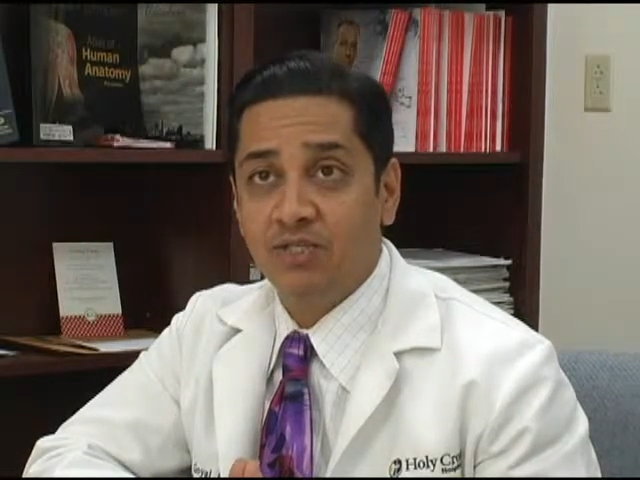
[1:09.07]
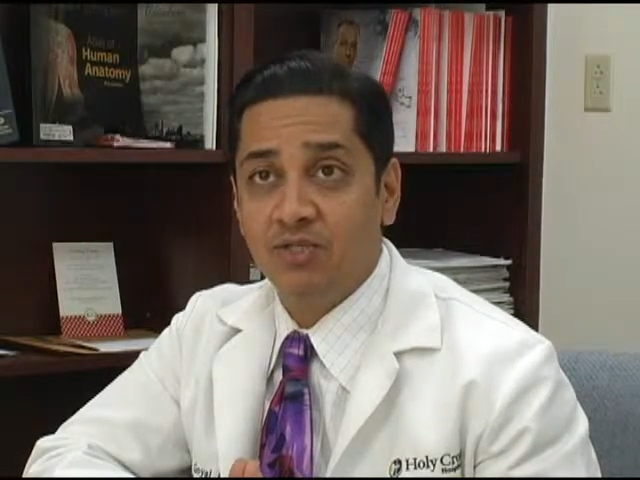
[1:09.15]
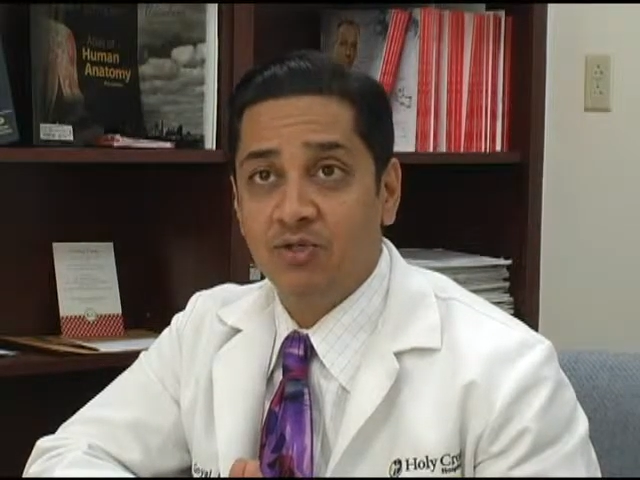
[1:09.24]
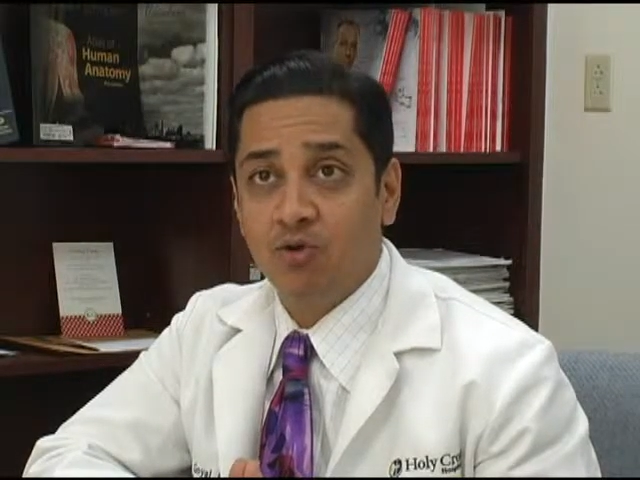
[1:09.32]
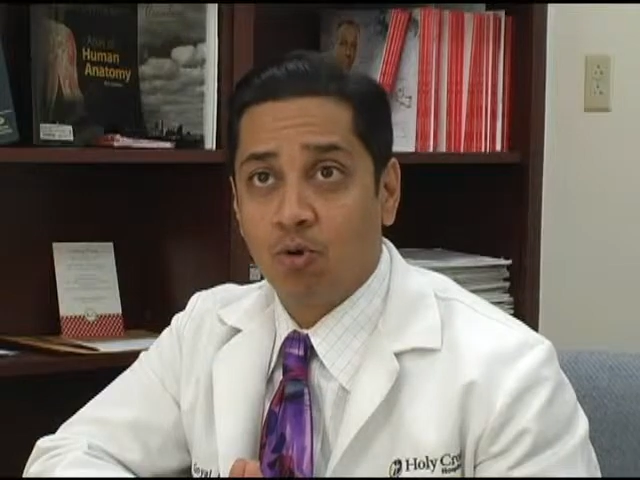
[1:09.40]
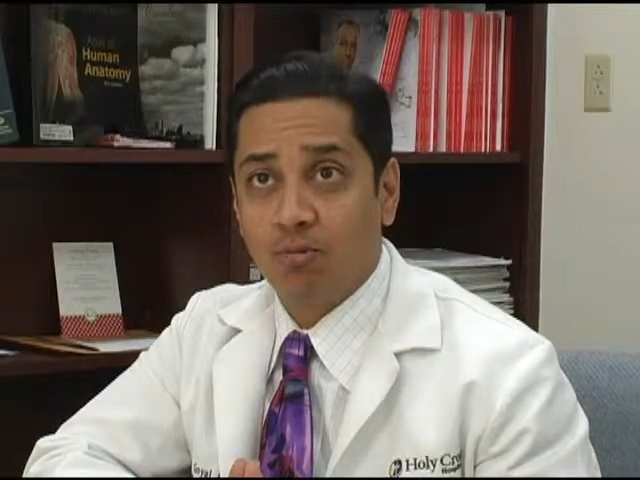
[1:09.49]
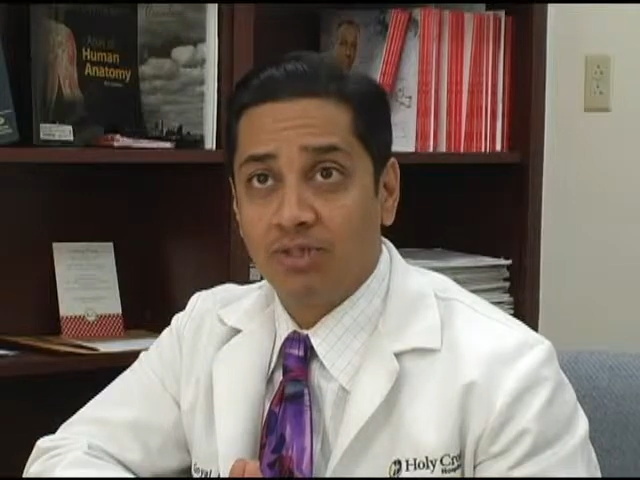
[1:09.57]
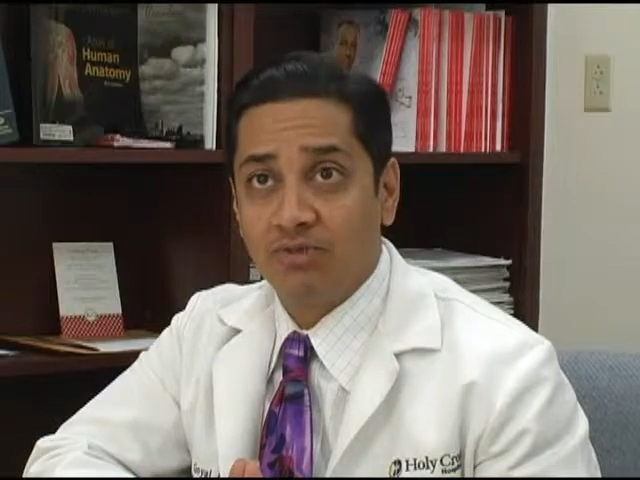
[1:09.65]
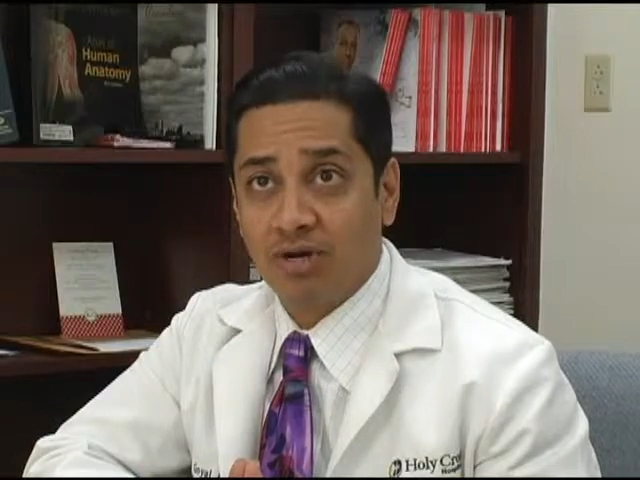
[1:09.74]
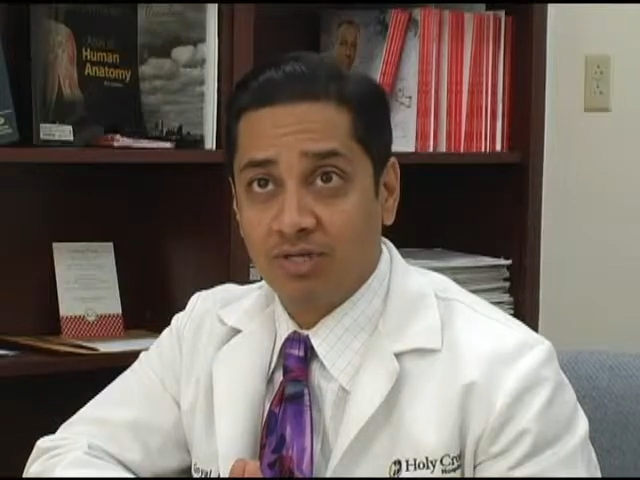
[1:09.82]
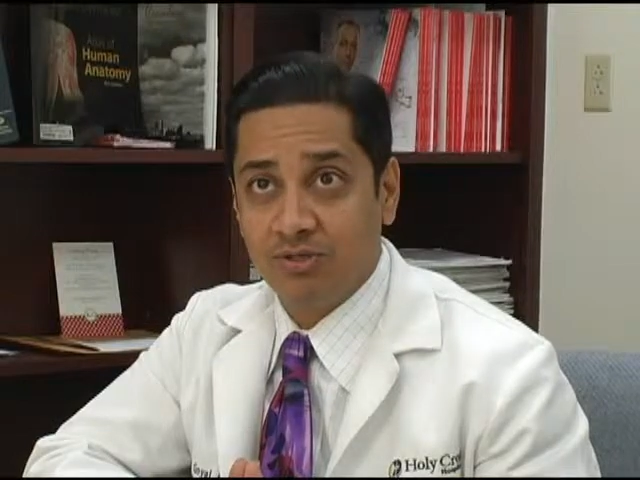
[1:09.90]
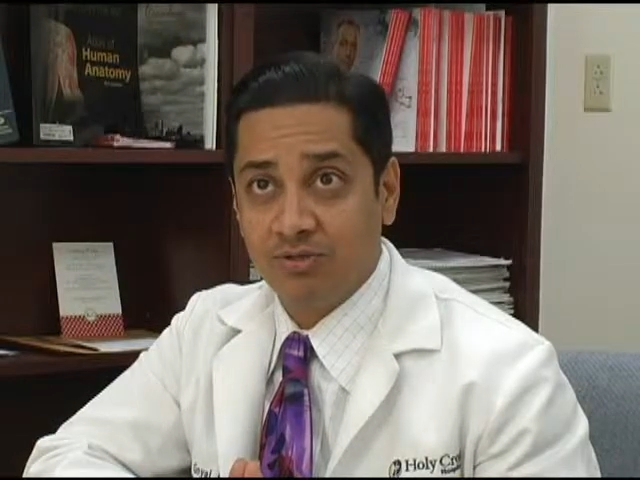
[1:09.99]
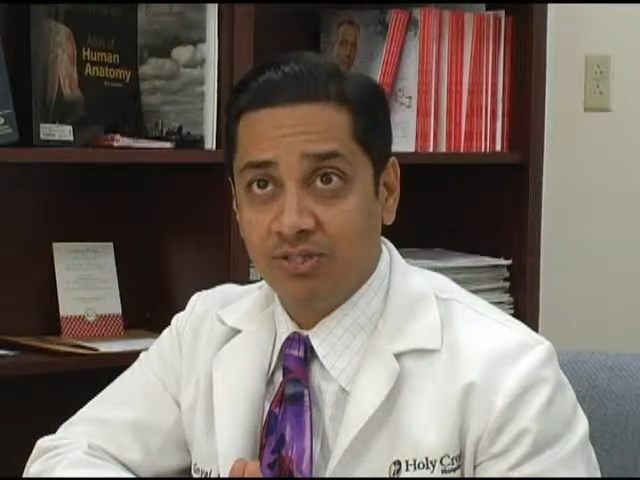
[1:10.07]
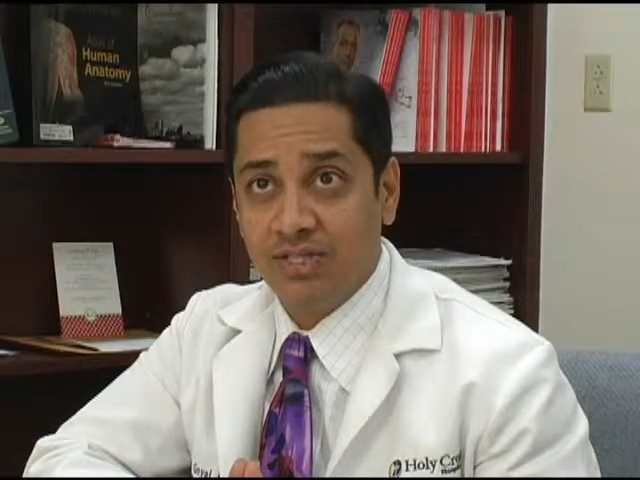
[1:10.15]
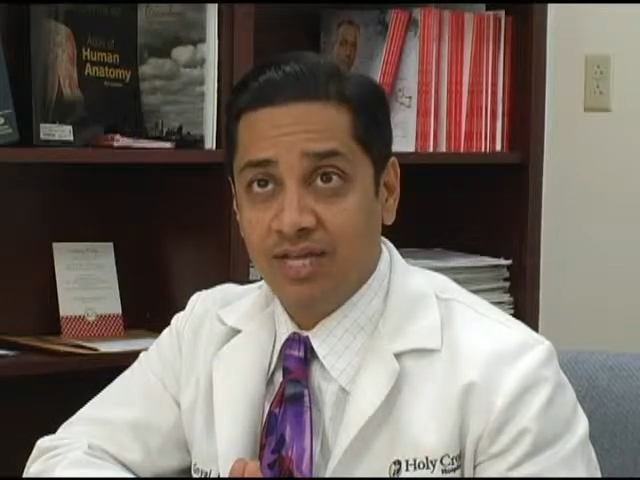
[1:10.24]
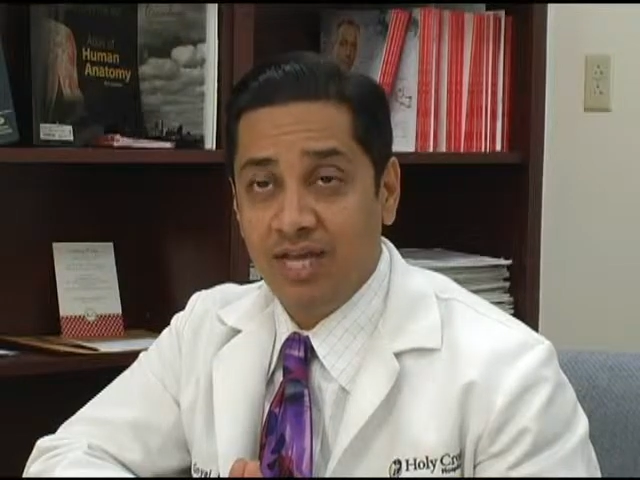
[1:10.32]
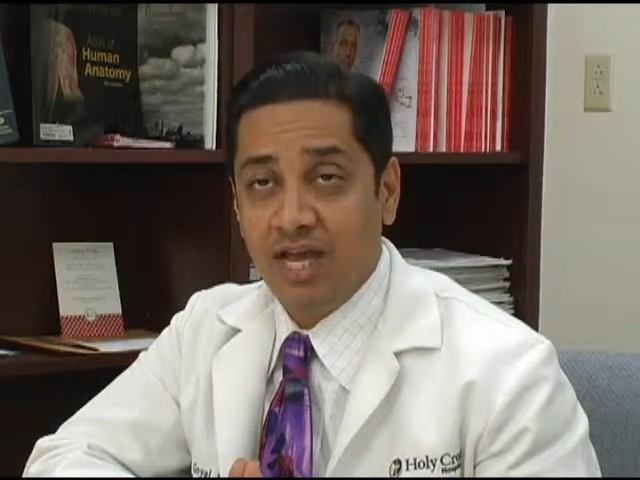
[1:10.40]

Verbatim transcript: to the normal structures